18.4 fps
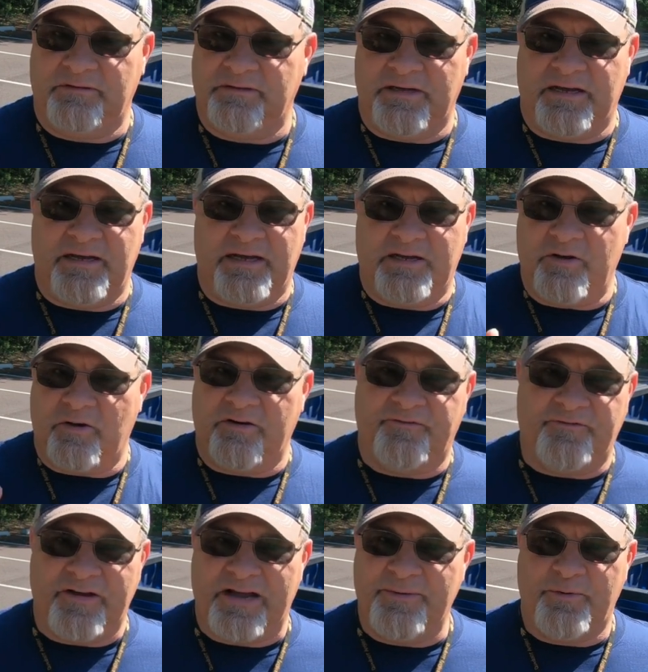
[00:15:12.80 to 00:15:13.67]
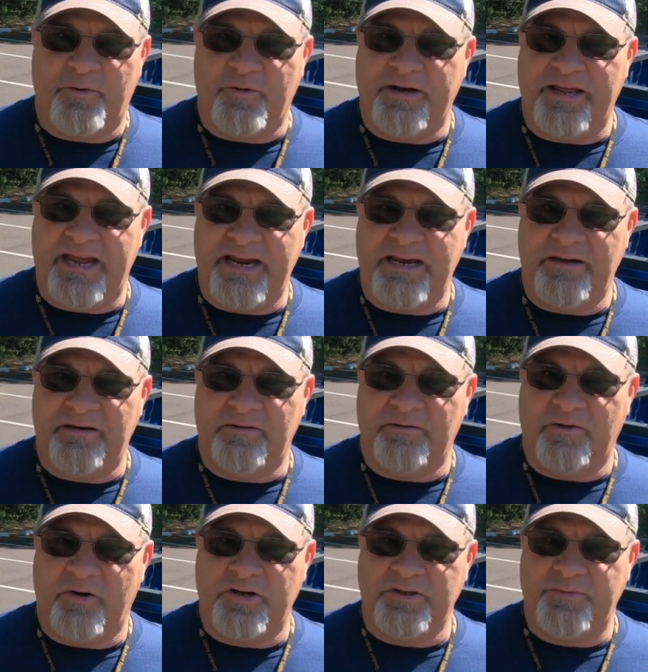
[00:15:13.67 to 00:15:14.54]
I caught a 5.8
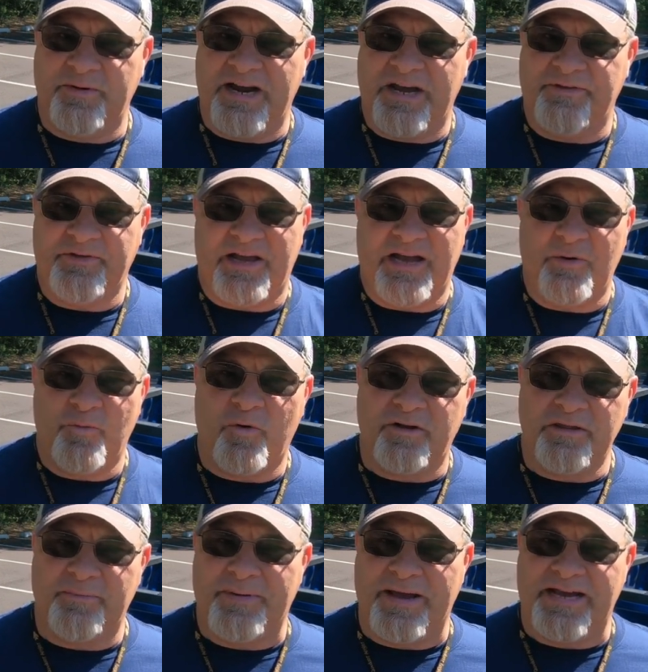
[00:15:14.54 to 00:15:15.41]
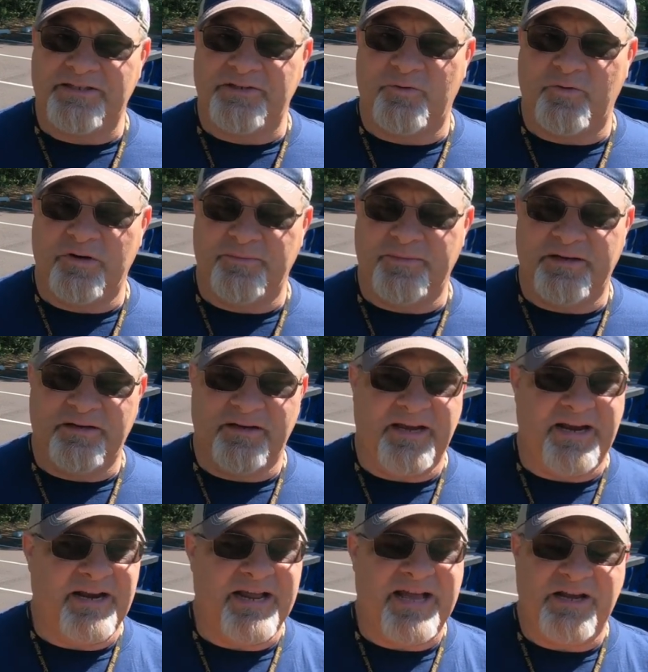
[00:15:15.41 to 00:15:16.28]
largemouth. I won the bass tournament,
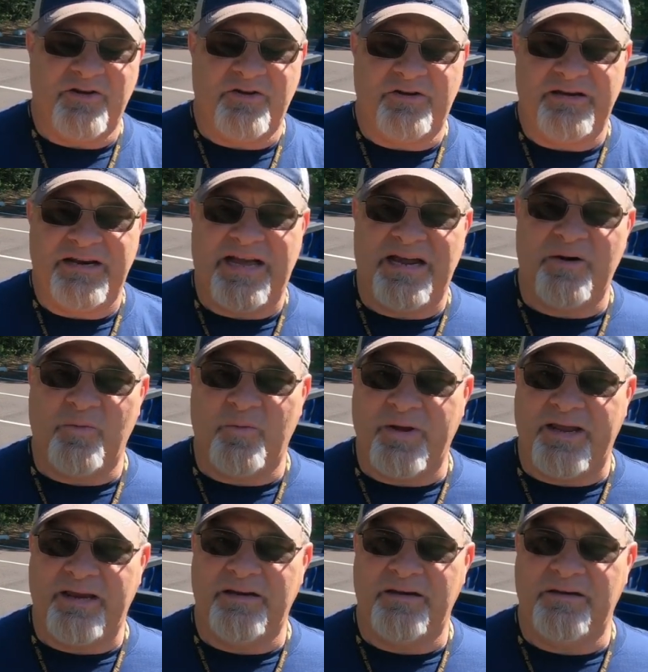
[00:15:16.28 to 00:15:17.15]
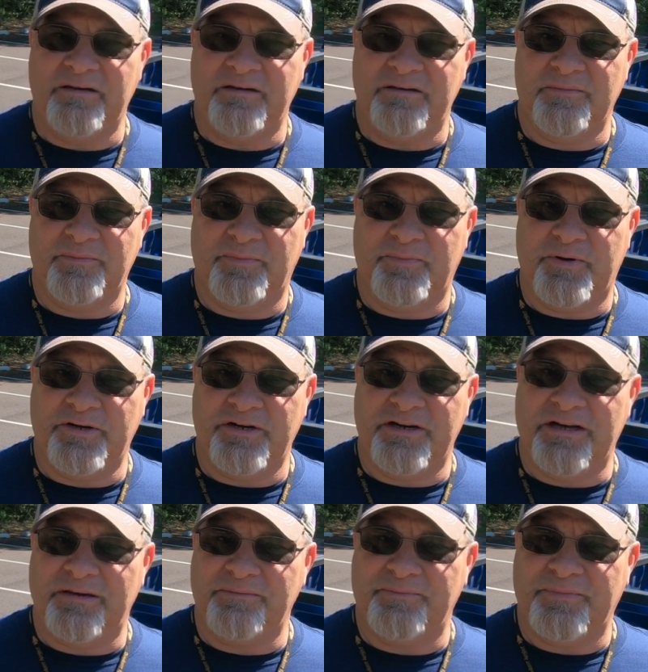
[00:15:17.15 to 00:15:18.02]
and I could not wait to put it
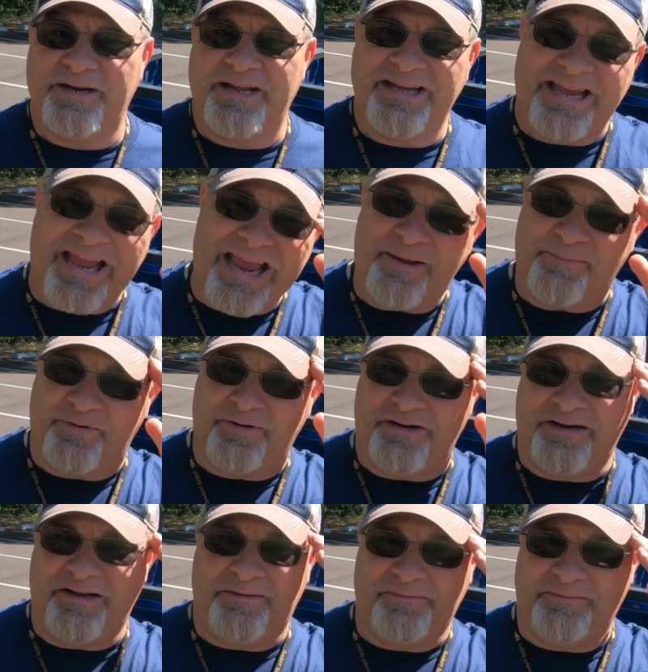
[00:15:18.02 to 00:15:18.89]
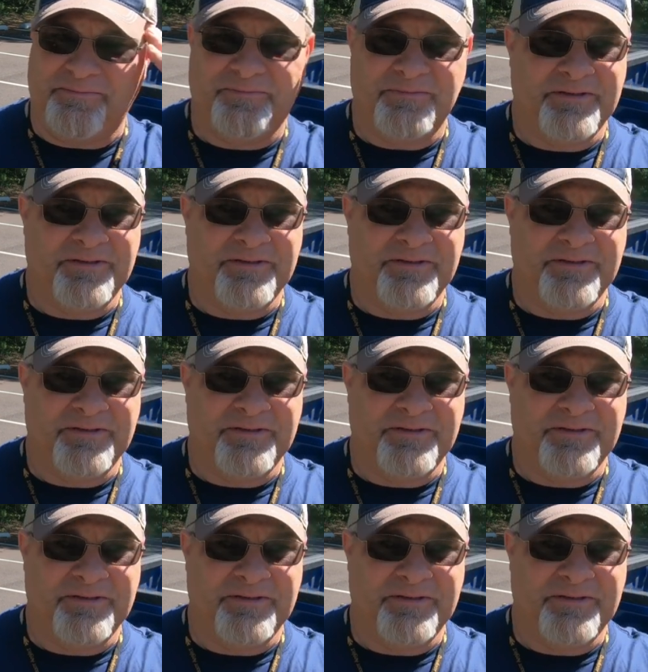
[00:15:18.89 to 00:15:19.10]
up, but I can't put it up.